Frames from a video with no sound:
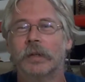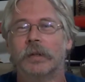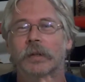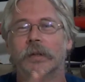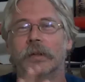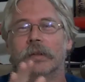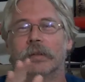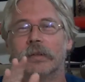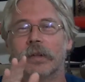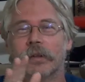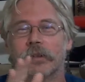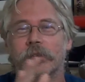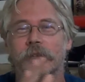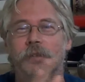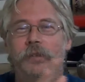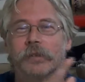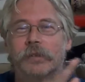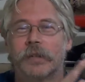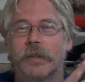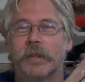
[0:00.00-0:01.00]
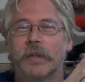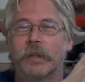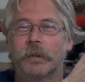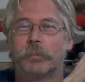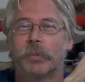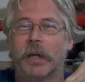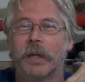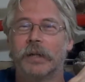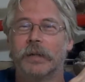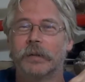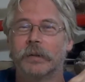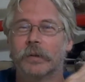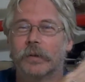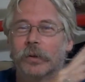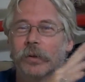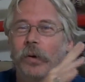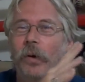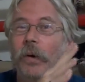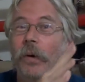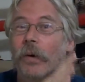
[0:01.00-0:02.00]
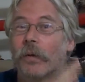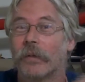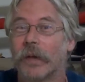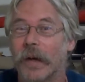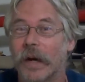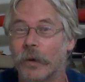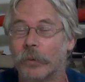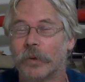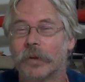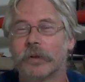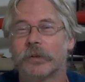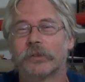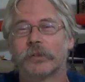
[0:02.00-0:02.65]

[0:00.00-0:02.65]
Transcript: it doesn't take paint all that well,